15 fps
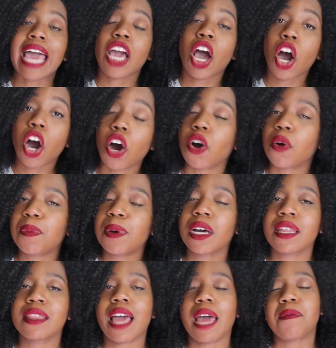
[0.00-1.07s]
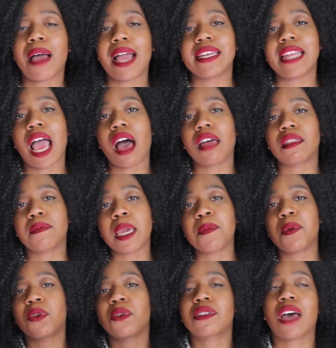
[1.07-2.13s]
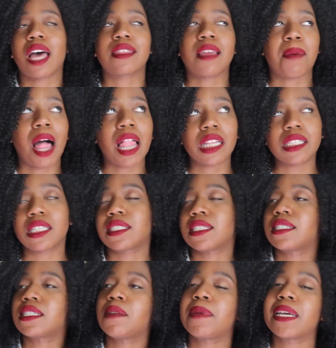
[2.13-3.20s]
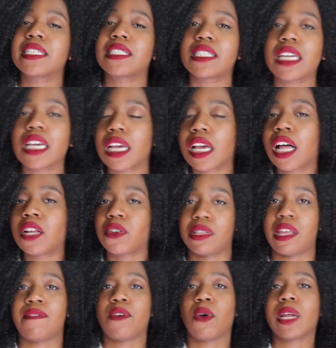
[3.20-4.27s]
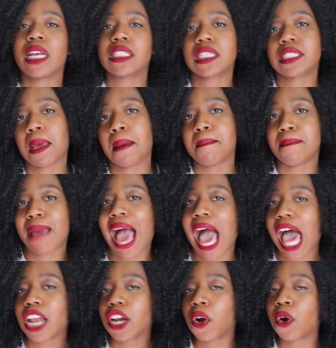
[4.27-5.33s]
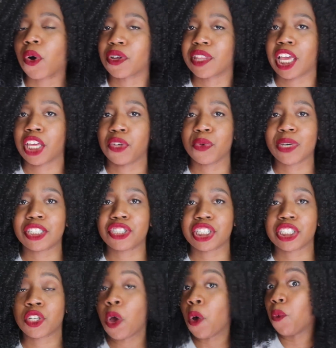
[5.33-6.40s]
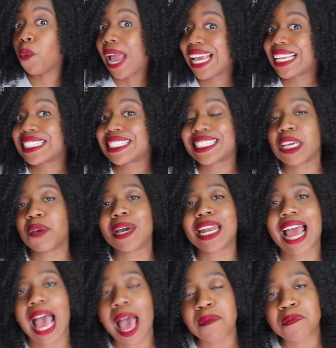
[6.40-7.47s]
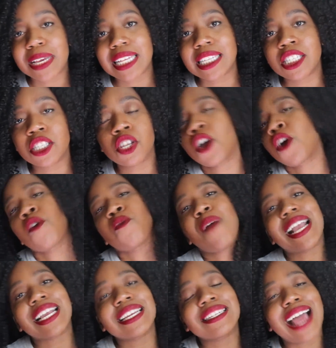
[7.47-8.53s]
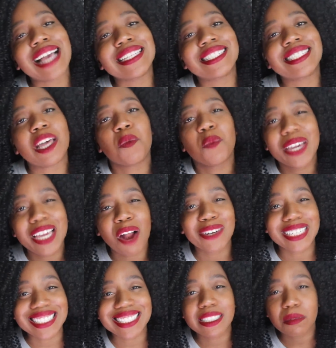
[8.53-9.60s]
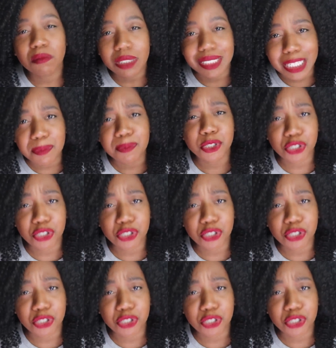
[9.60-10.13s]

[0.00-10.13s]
I hope that by now, the people who thought that politics isn't a big deal or that voting doesn't matter or that you can just wait and see what happens recognizes that we are in some deep